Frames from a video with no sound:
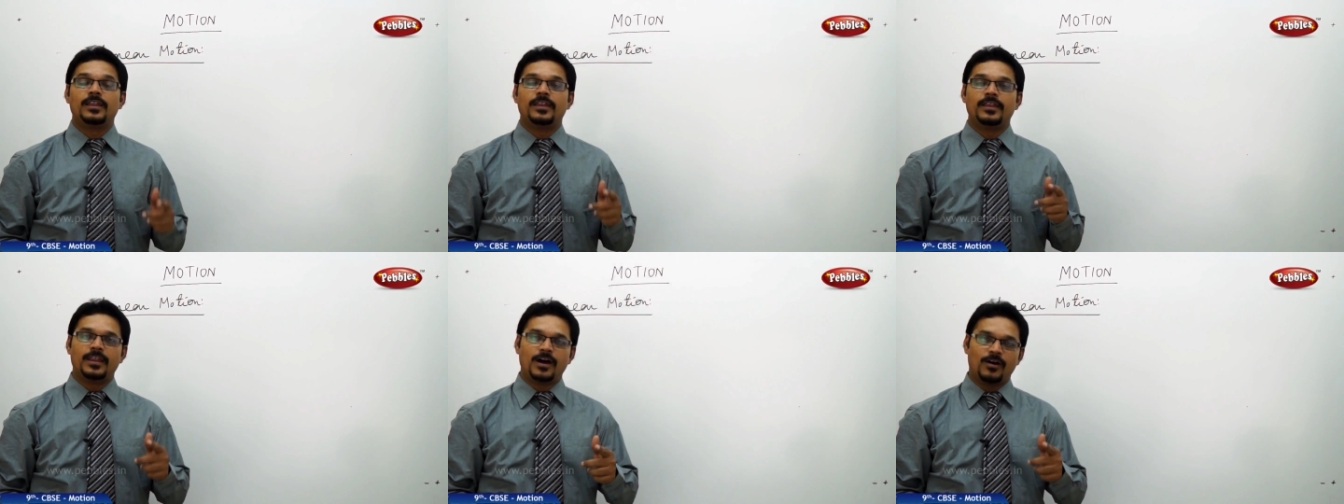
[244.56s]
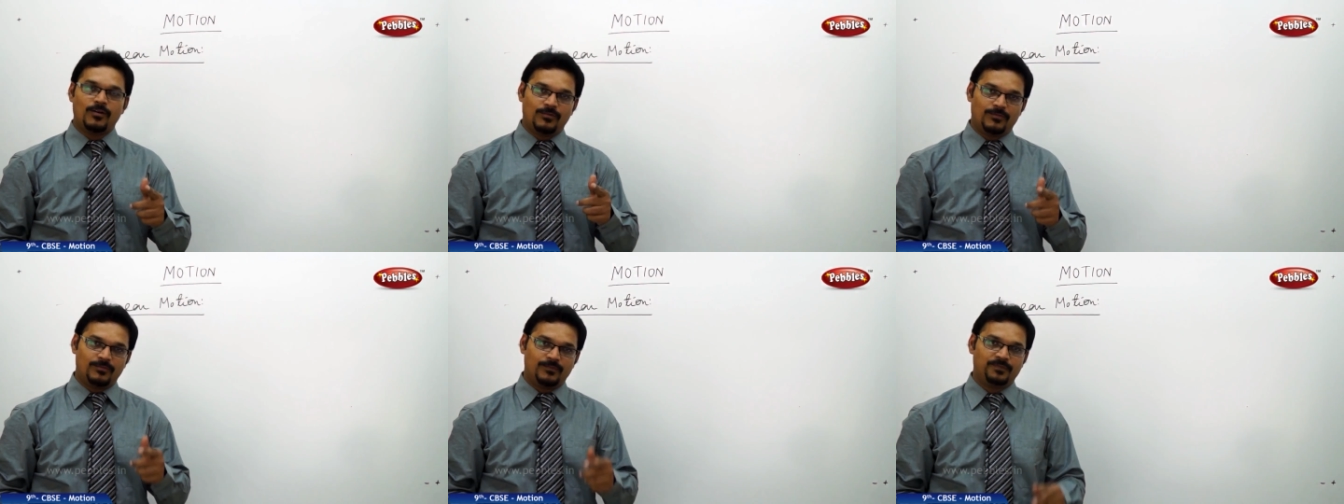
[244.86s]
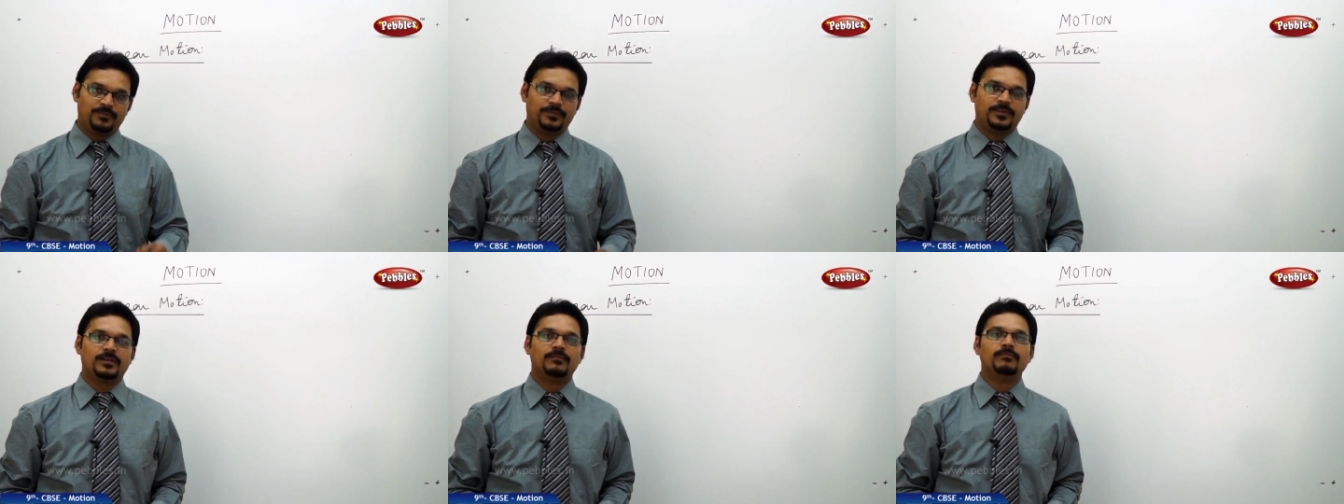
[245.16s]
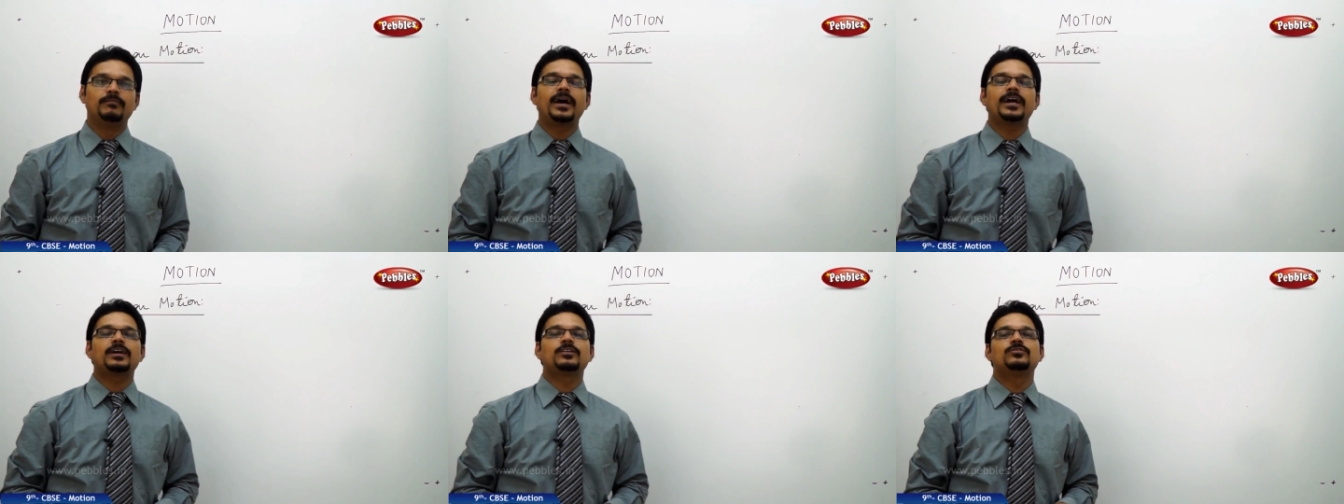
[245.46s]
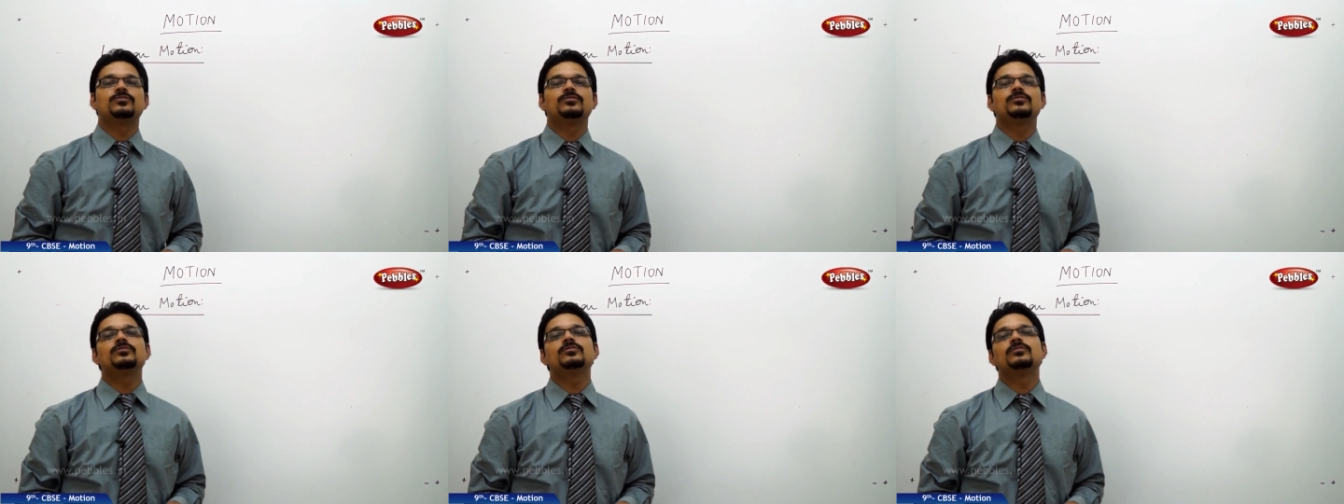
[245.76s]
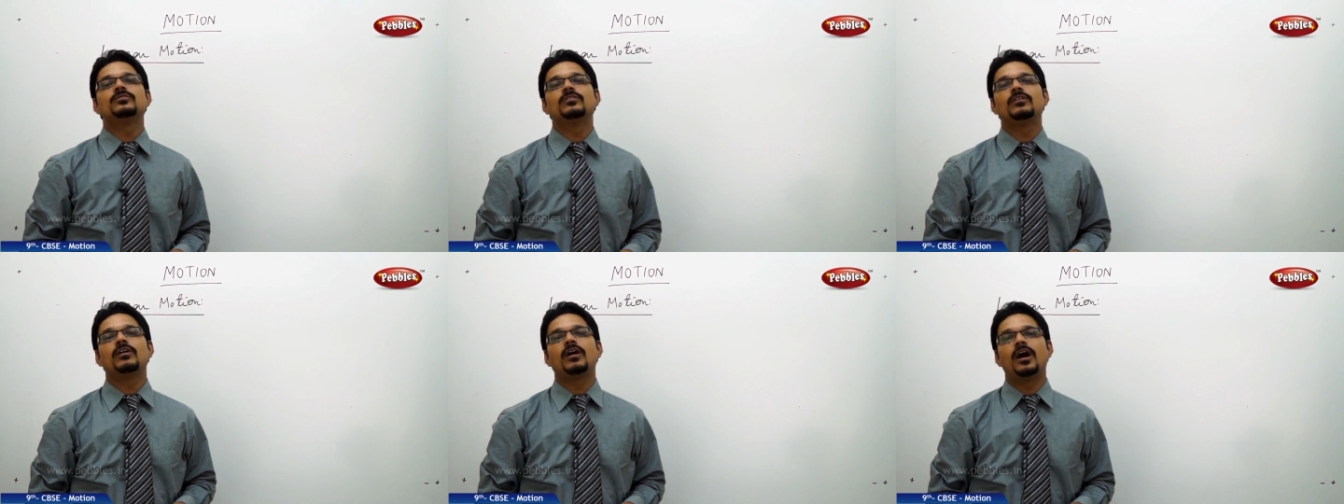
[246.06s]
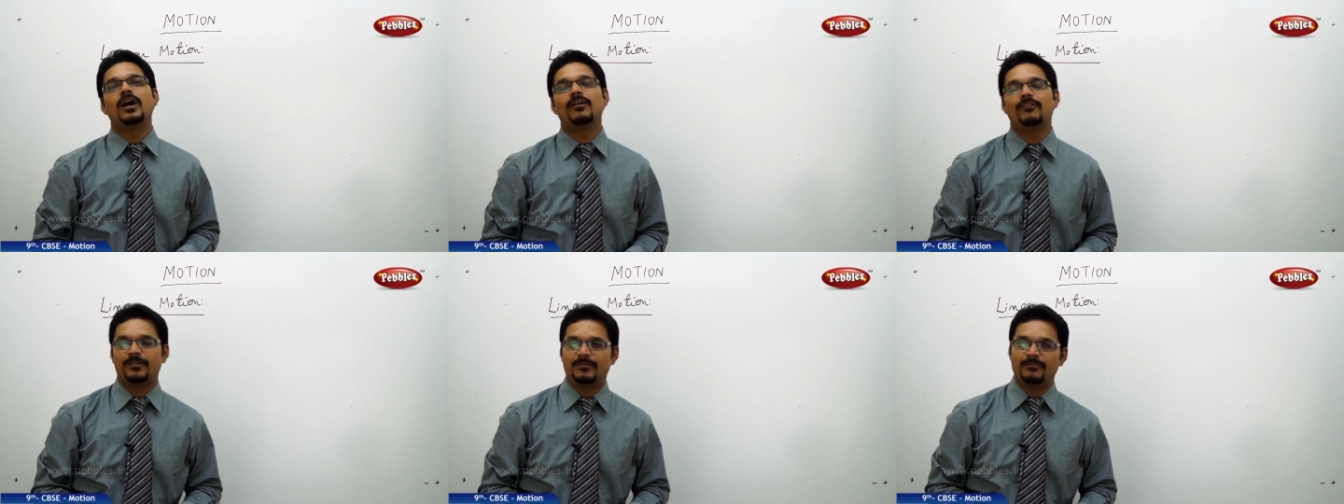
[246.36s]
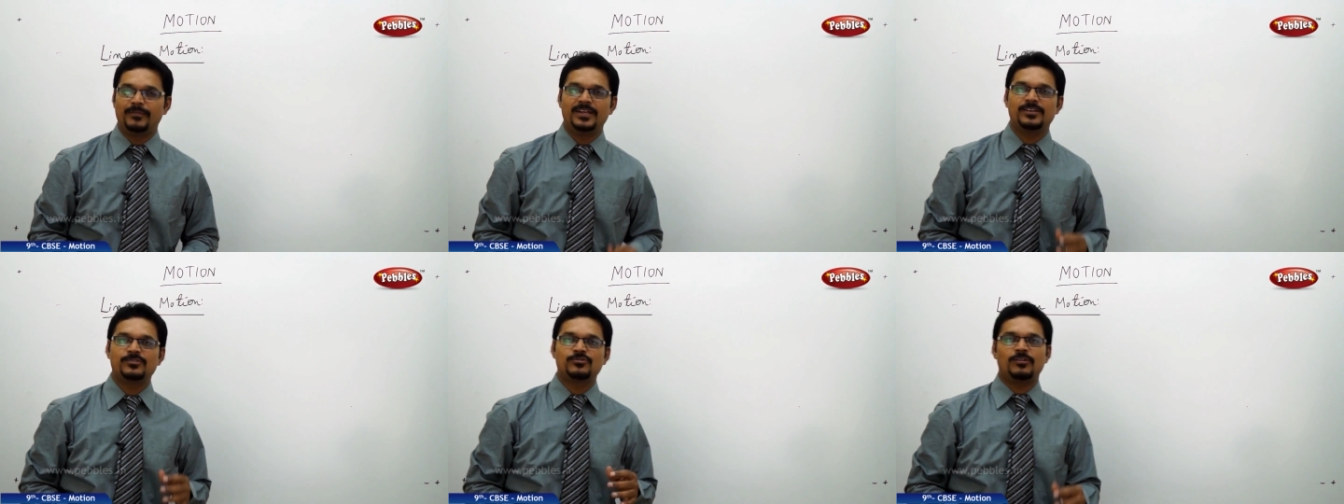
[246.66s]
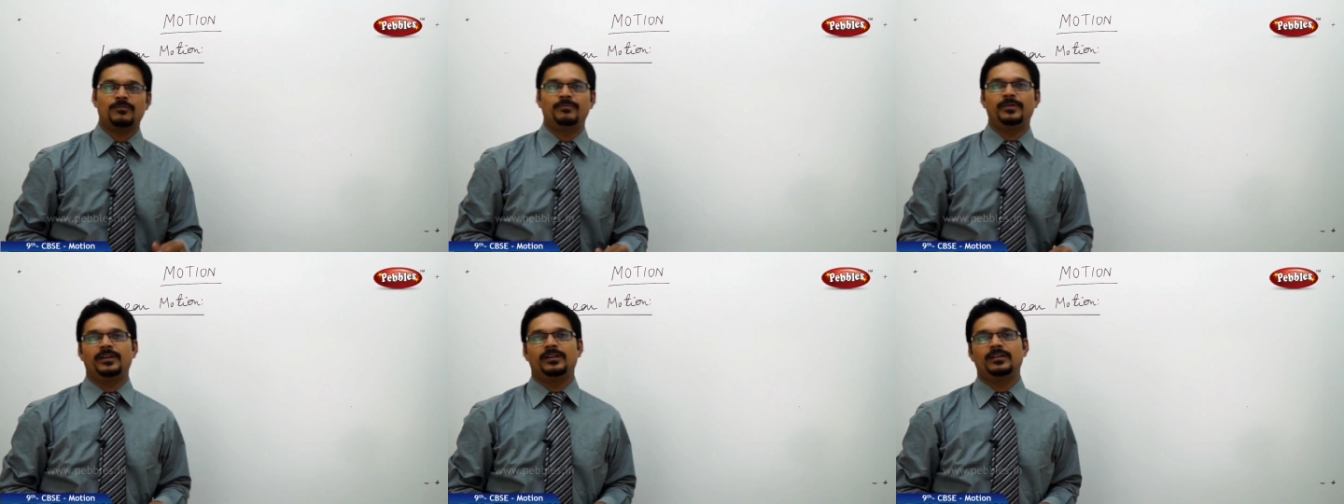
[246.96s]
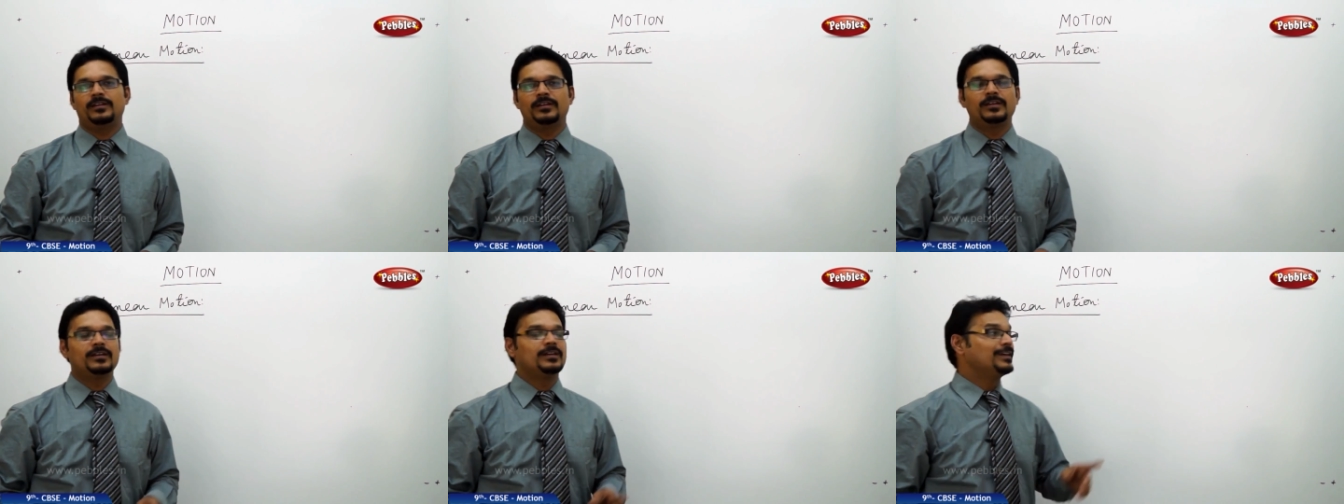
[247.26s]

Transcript: Now come back to our main topic,